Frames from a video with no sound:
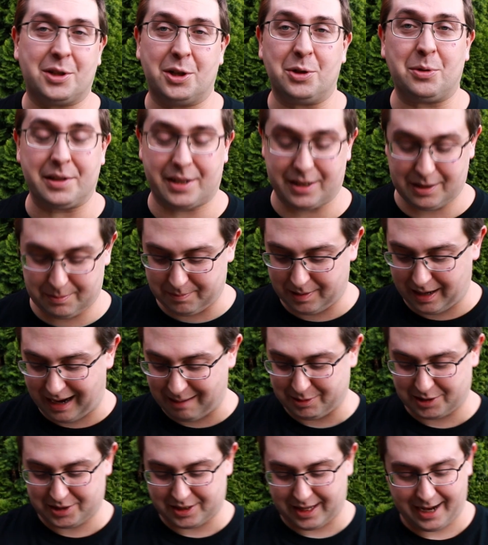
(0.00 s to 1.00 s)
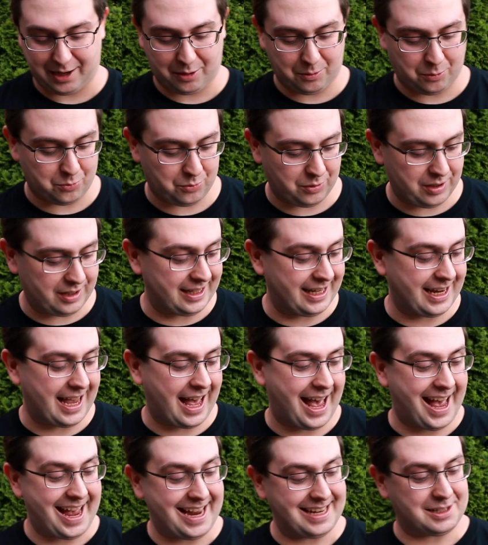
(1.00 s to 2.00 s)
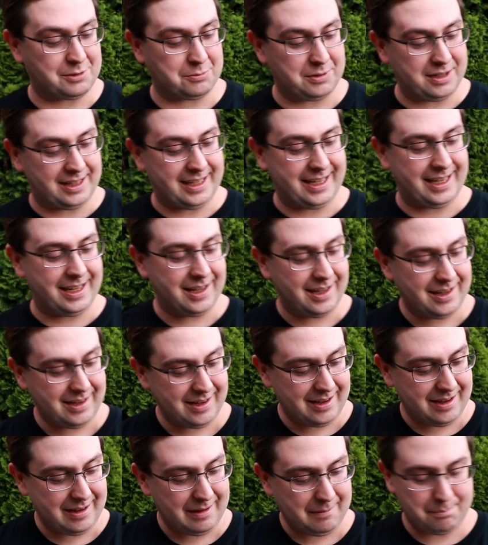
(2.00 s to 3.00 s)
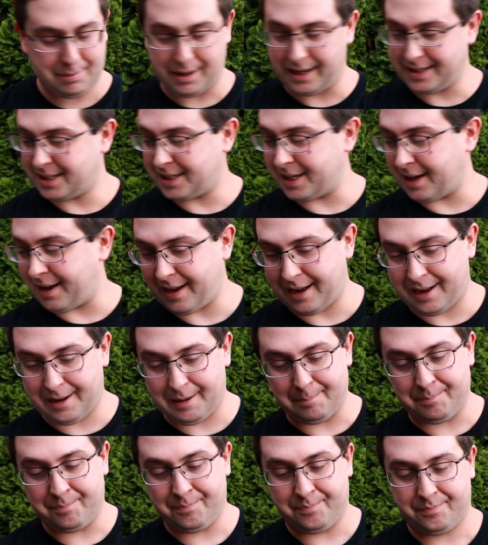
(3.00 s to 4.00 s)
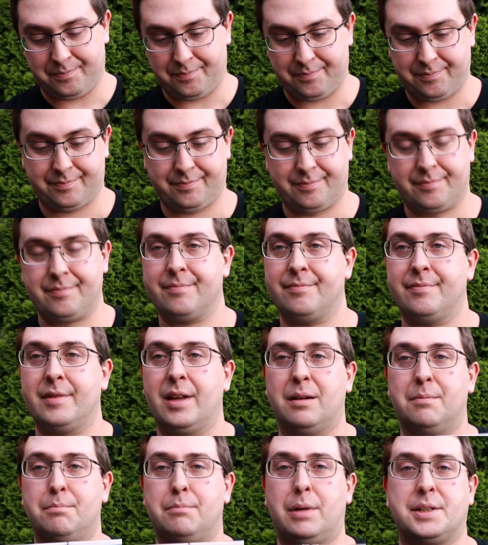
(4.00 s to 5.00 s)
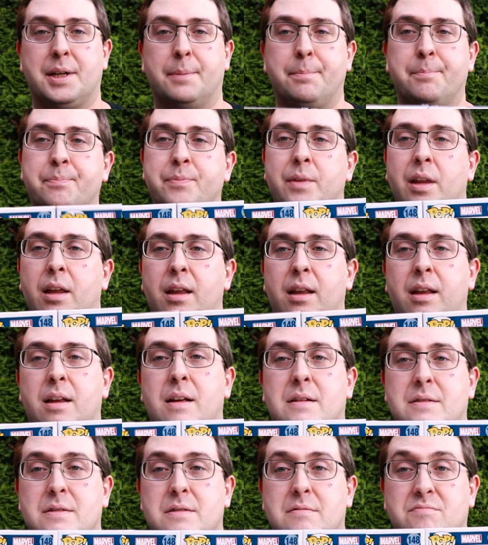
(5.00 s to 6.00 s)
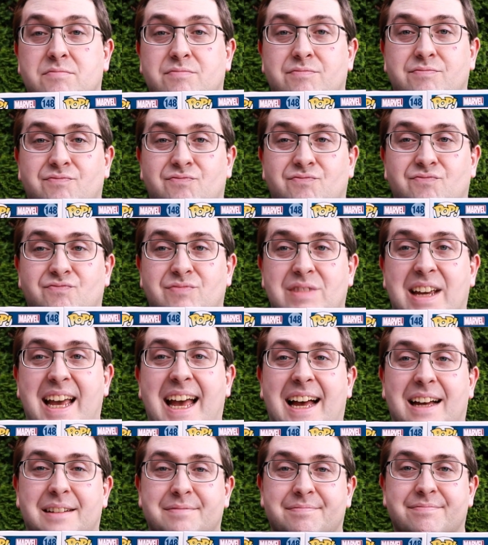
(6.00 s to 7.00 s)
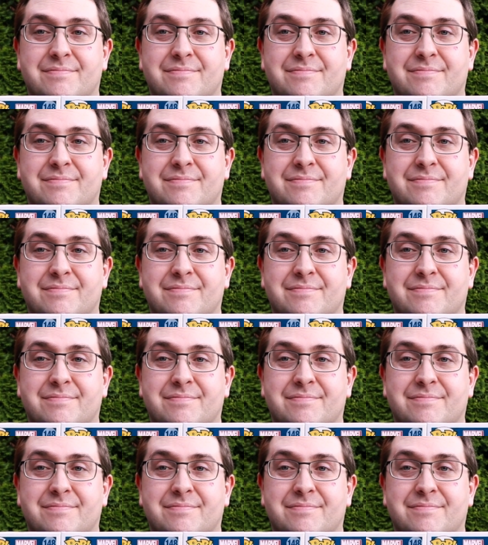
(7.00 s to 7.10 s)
cool with them. I'm just like, really, guys, really? But yeah.